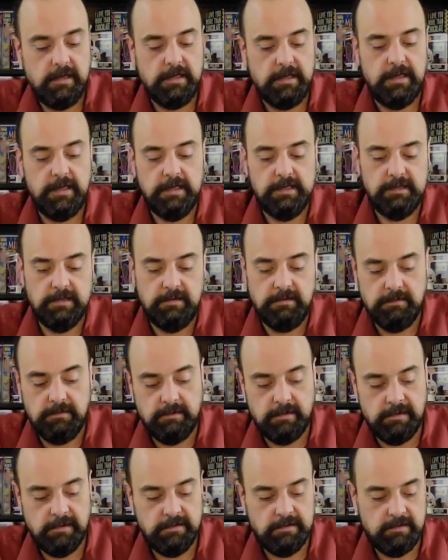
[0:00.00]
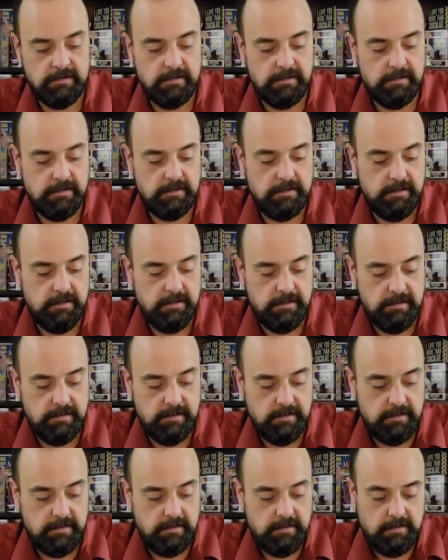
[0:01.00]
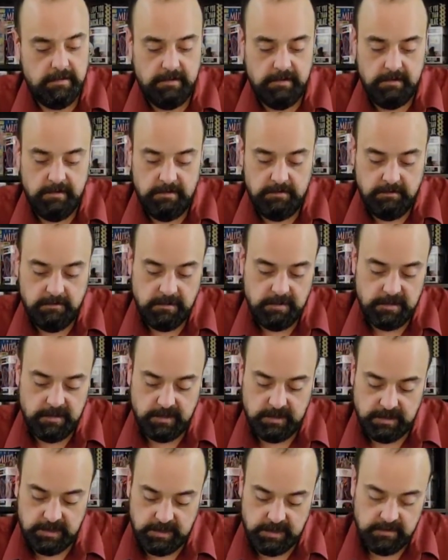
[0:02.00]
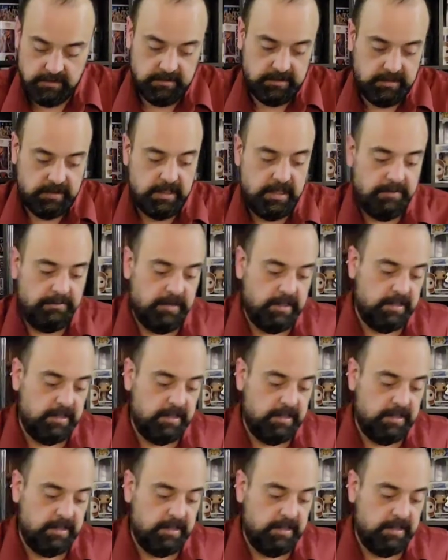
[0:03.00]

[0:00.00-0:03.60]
and XO are working together side by